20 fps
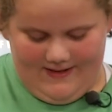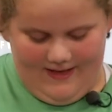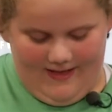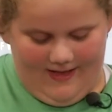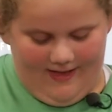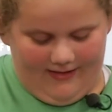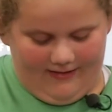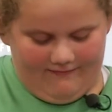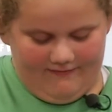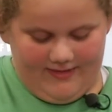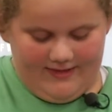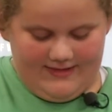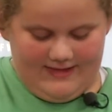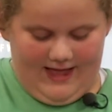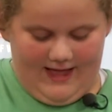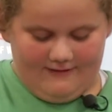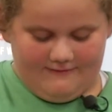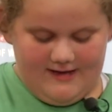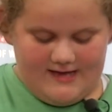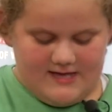All of the
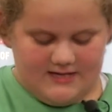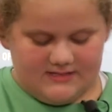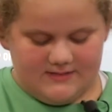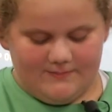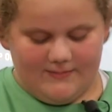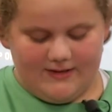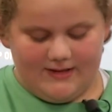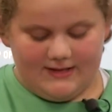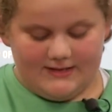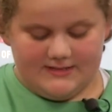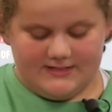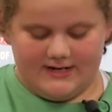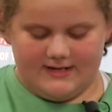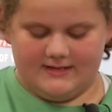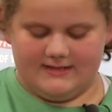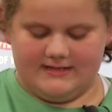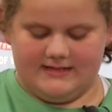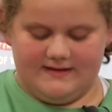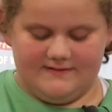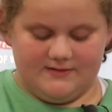non reusable
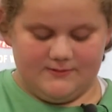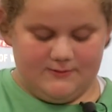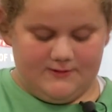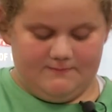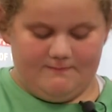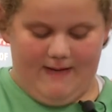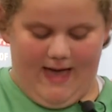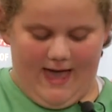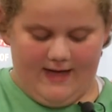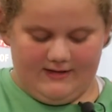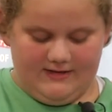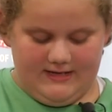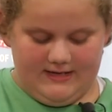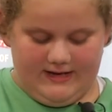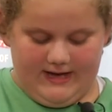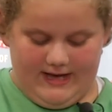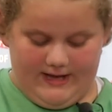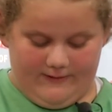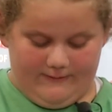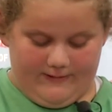alternatives would
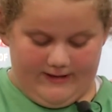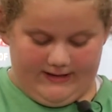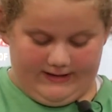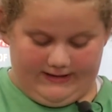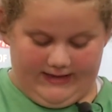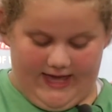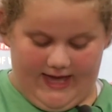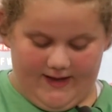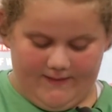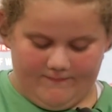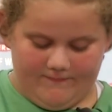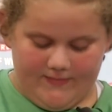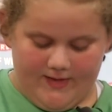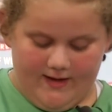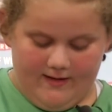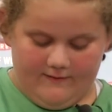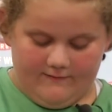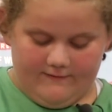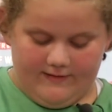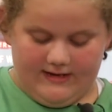biodegrade quickly.
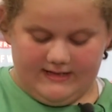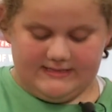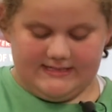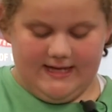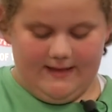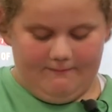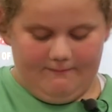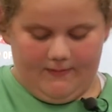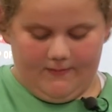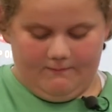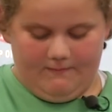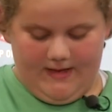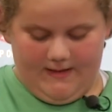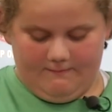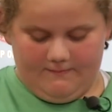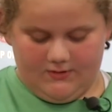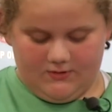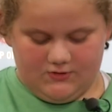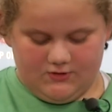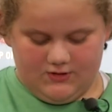For example,
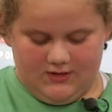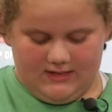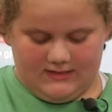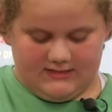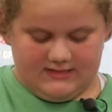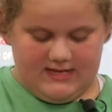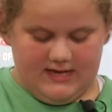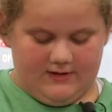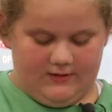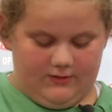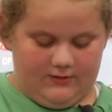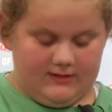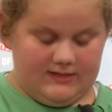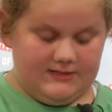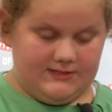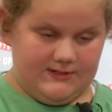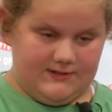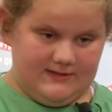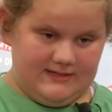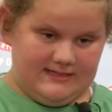paper straws take only
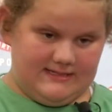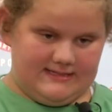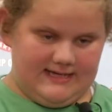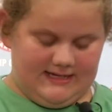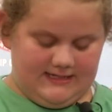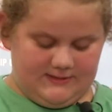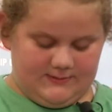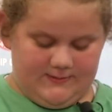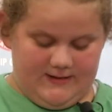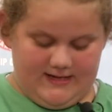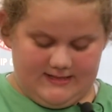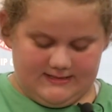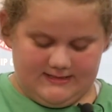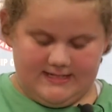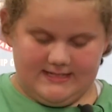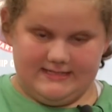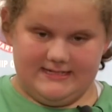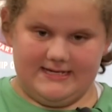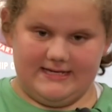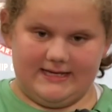two to six weeks
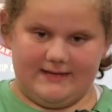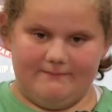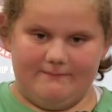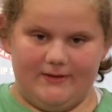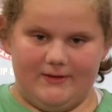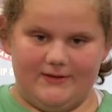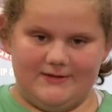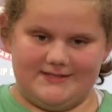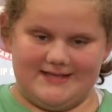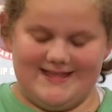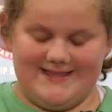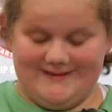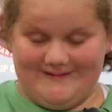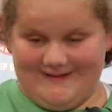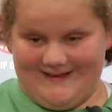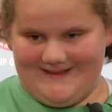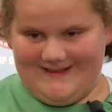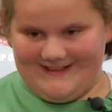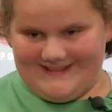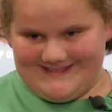to decompose, and you
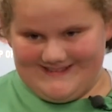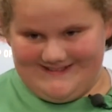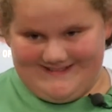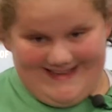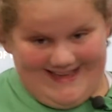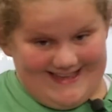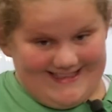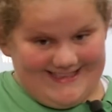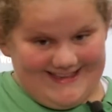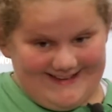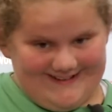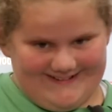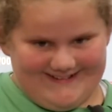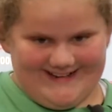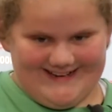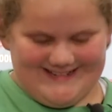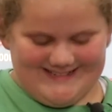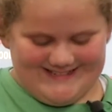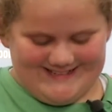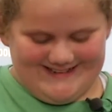can also eat
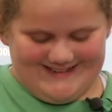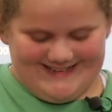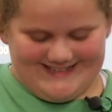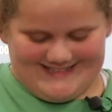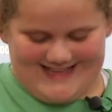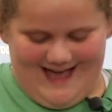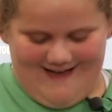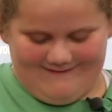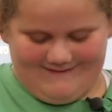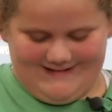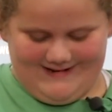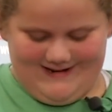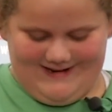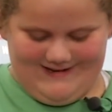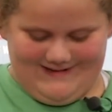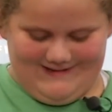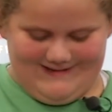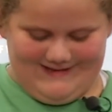licorice straws after you